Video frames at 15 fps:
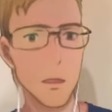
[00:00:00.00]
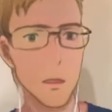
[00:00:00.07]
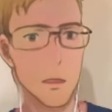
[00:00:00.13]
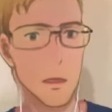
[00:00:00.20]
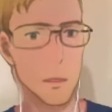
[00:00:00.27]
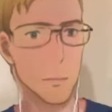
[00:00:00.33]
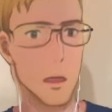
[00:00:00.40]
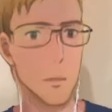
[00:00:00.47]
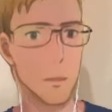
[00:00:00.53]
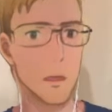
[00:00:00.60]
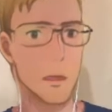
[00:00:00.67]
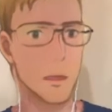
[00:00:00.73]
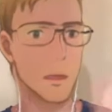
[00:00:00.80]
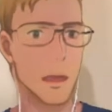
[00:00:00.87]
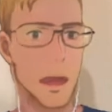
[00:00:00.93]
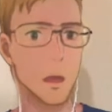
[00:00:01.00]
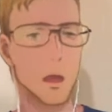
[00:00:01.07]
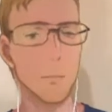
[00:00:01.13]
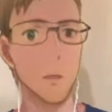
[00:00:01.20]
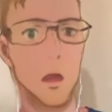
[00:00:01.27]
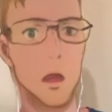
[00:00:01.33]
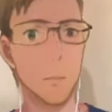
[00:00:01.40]
So this is why we need this hashing
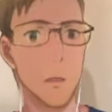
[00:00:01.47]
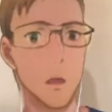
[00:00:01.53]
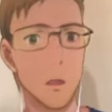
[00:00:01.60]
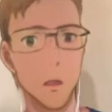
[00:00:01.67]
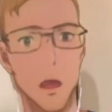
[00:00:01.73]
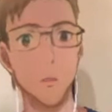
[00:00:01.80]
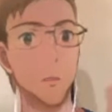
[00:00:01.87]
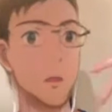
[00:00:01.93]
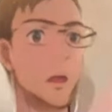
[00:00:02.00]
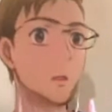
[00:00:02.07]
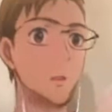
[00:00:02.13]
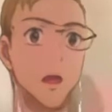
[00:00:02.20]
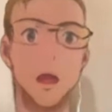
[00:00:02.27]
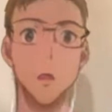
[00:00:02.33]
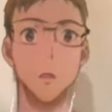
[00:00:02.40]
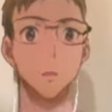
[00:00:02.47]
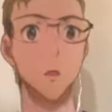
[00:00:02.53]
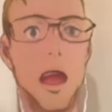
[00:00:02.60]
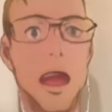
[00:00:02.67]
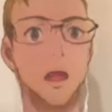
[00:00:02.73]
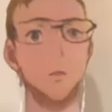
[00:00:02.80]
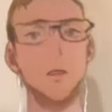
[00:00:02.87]
power, because you have to iterate through
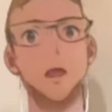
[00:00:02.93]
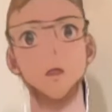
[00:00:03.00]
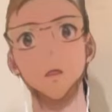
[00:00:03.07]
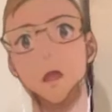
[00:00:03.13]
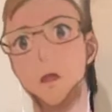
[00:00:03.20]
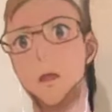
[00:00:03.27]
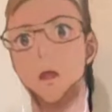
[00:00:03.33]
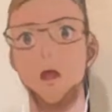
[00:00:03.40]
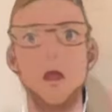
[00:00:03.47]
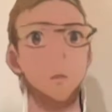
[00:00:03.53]
hundreds and